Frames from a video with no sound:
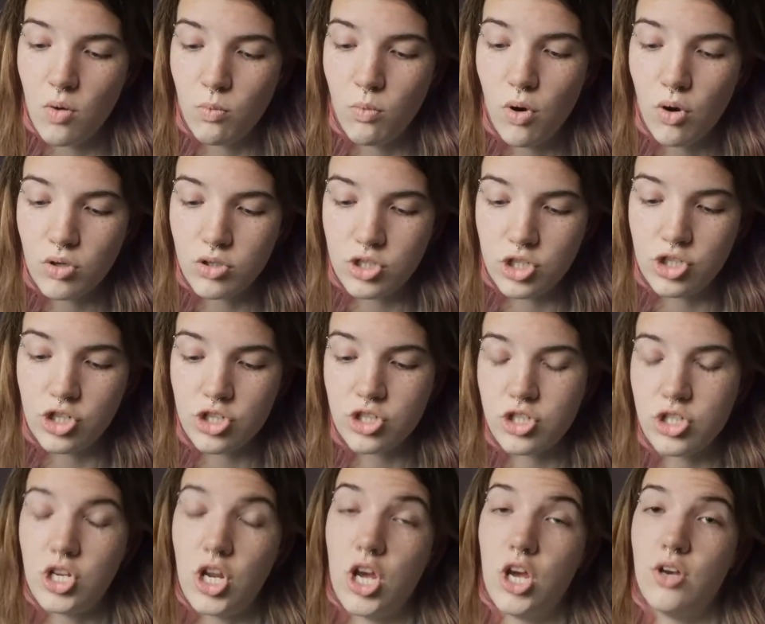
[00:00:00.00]
water
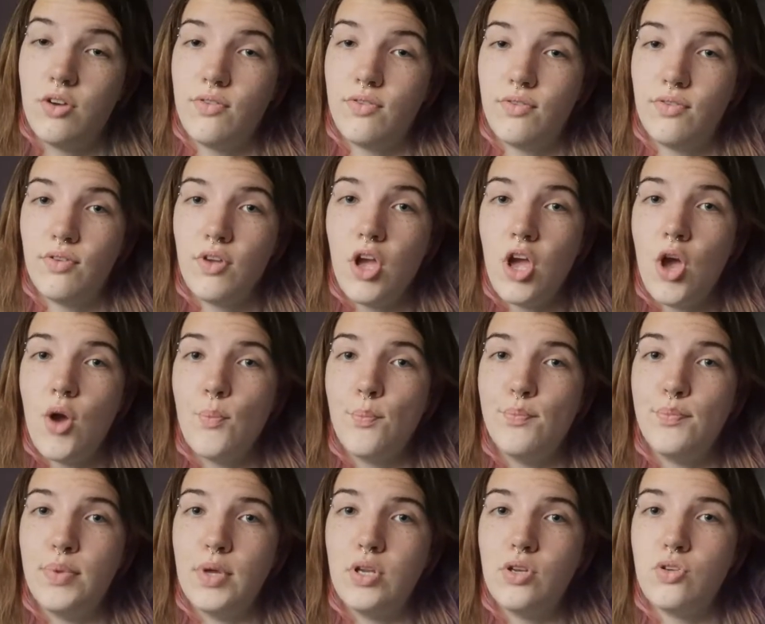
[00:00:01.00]
just enough,
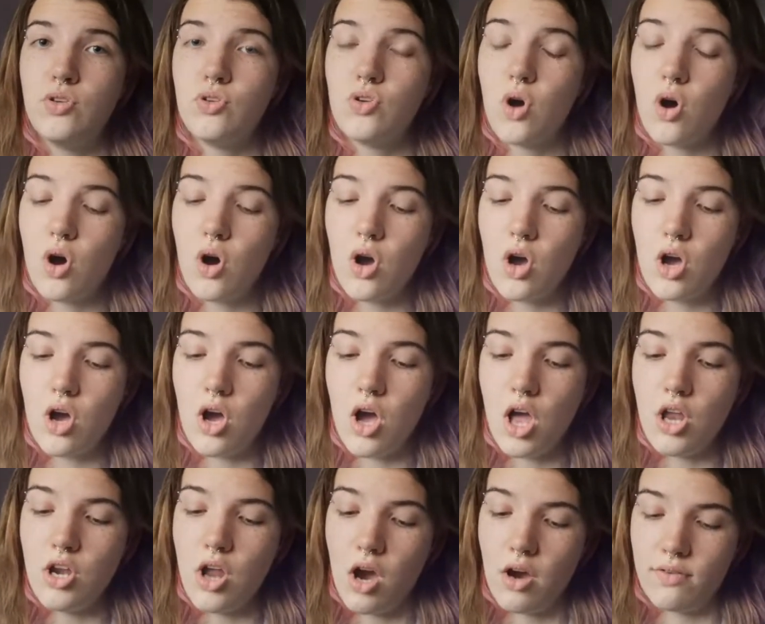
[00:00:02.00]
but not
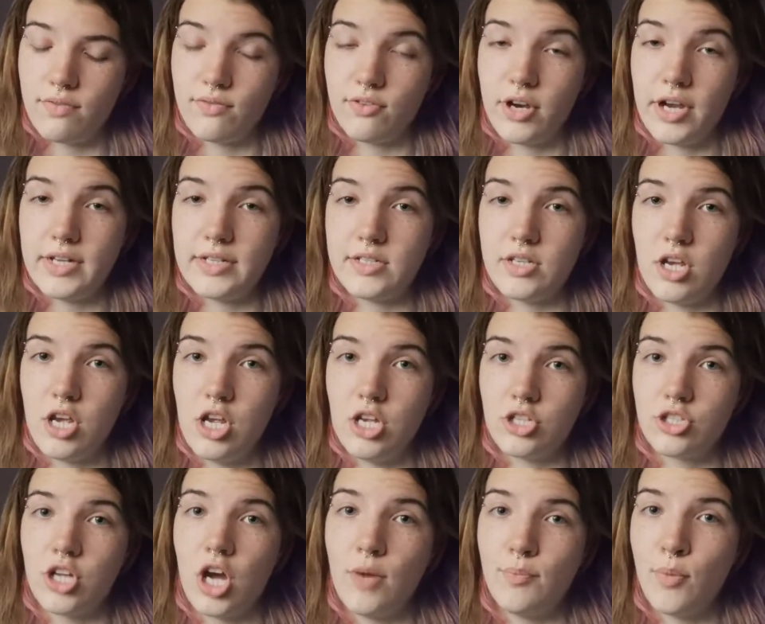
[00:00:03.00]
enough for it
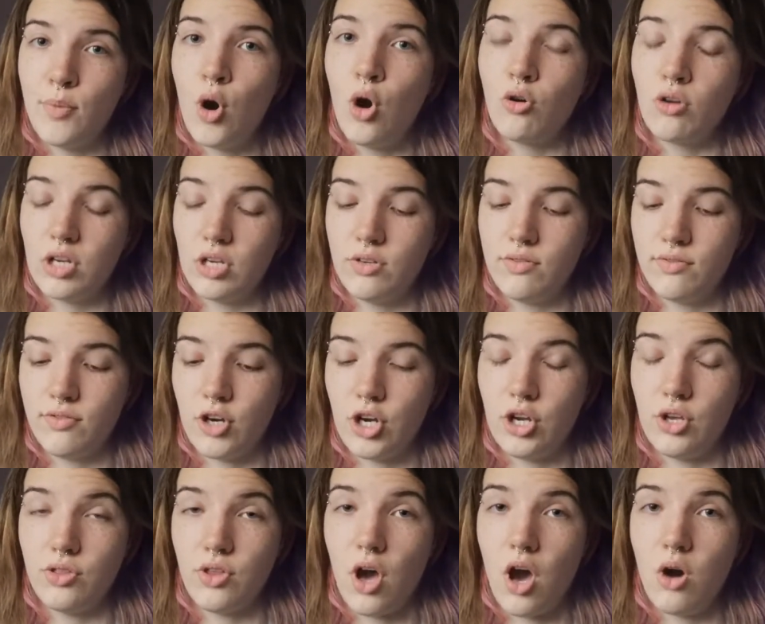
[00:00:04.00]
to start pouring
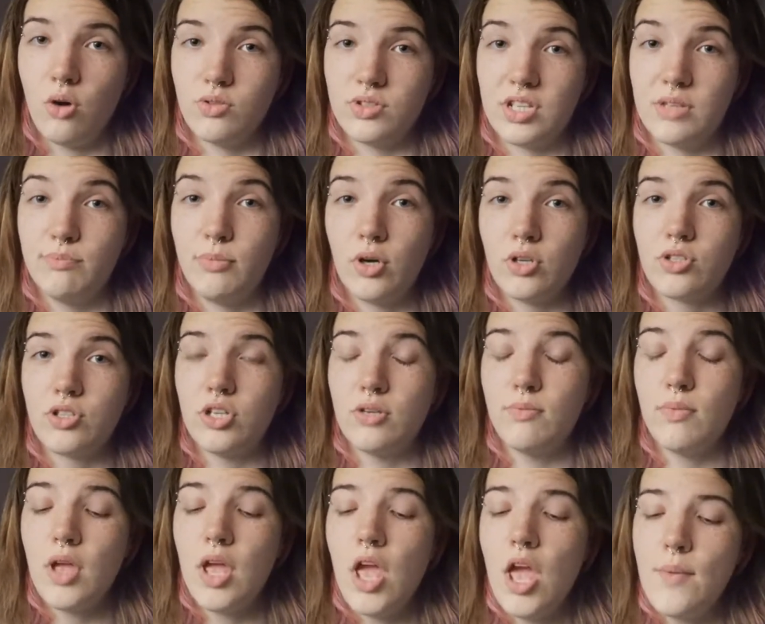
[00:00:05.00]
through the holes at the
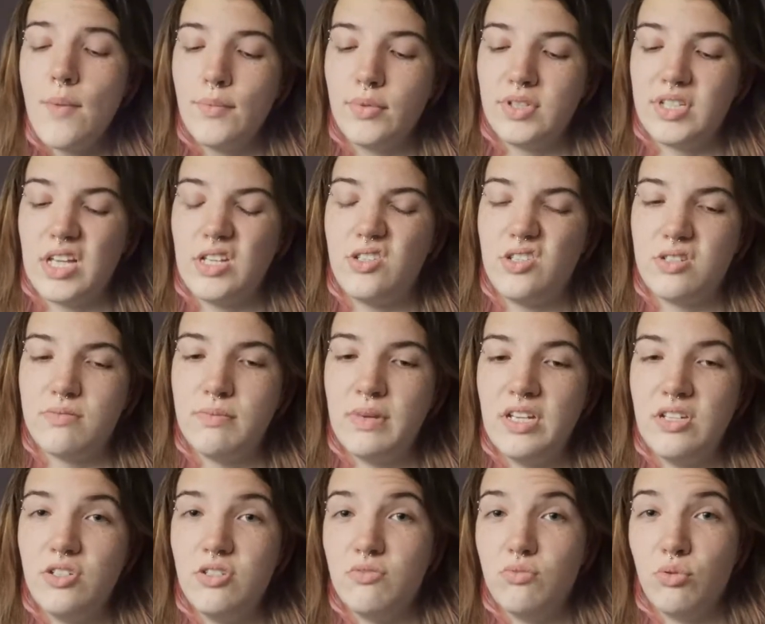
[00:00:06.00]
bottom, because that just
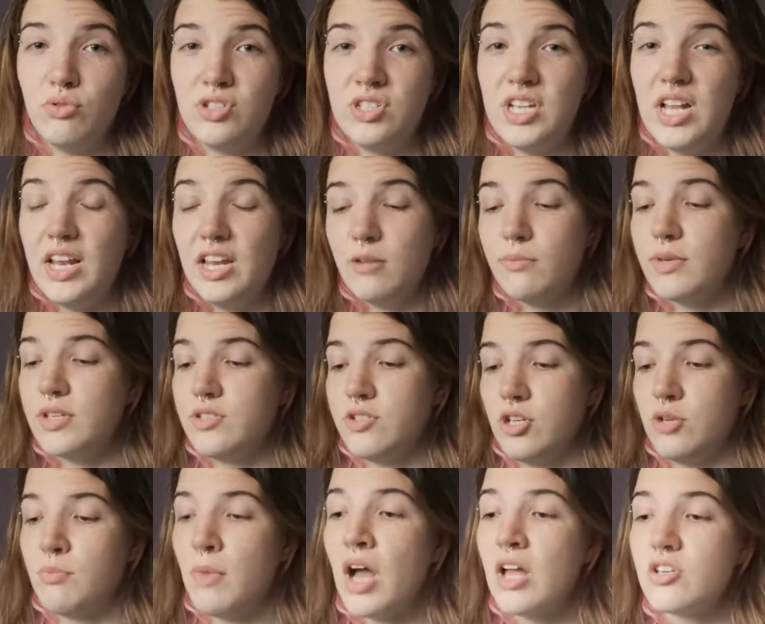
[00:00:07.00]
means you've watered it a little bit
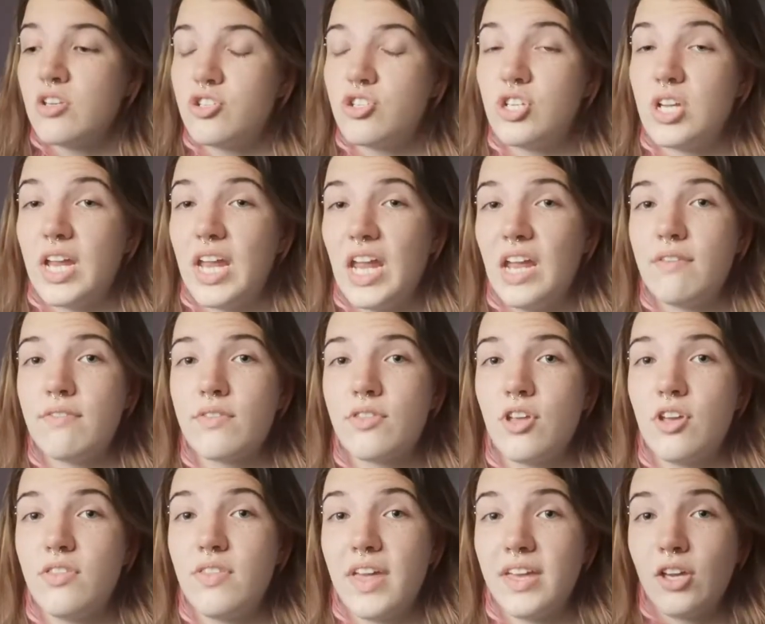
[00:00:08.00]
too much. Even
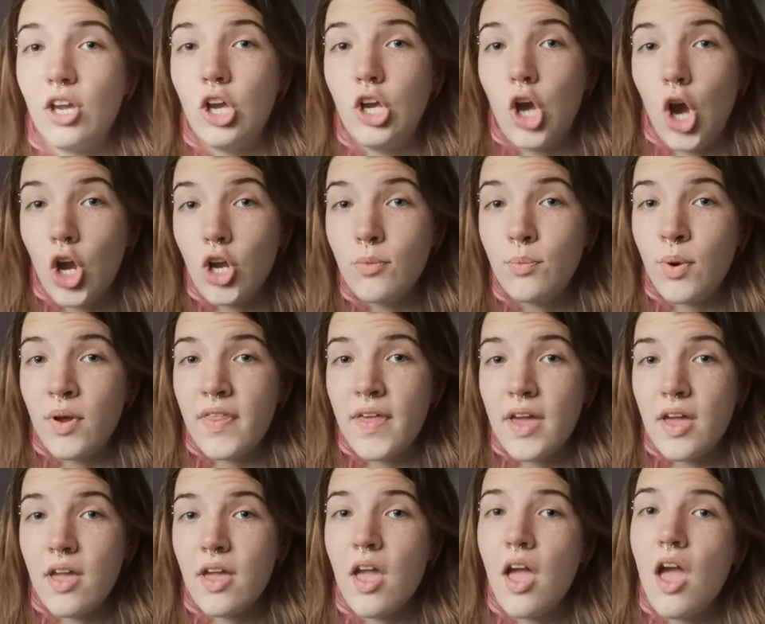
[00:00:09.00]
though they can cope with
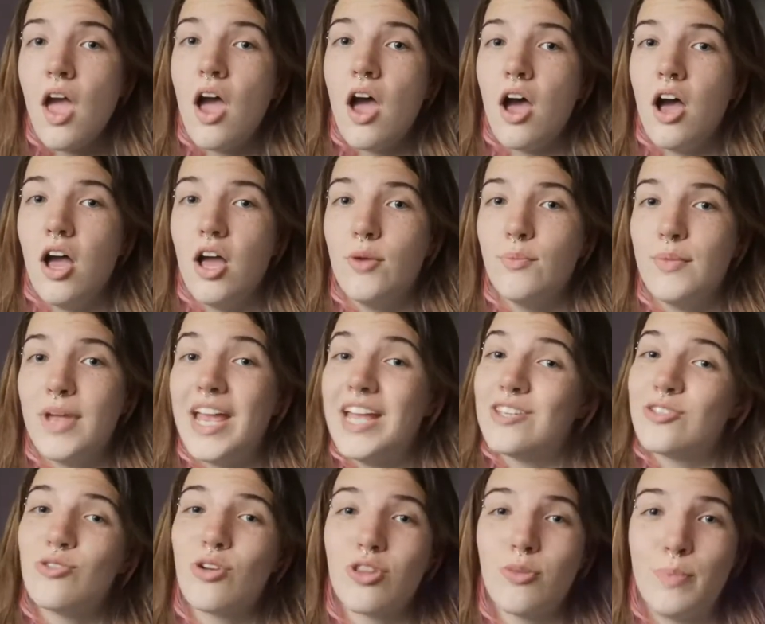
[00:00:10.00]
it,
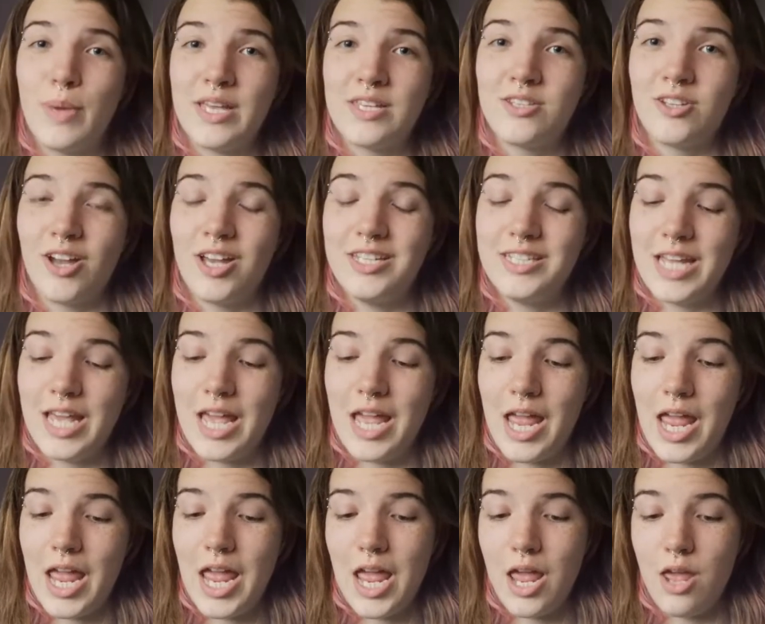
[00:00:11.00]
it's not the best
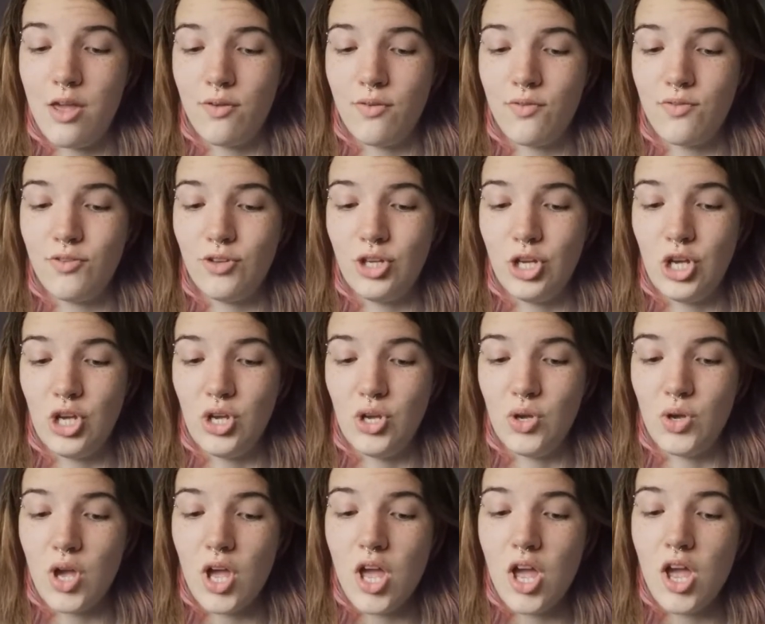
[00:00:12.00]
idea if
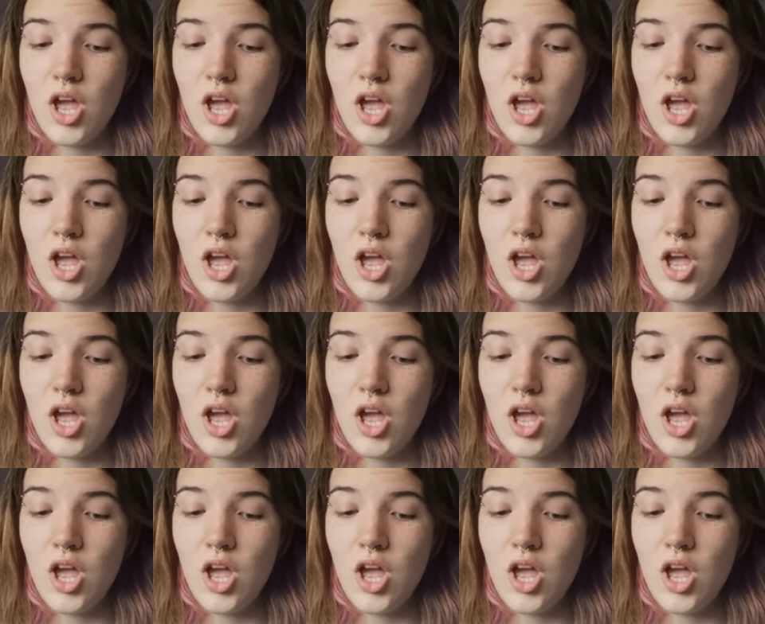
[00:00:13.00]
you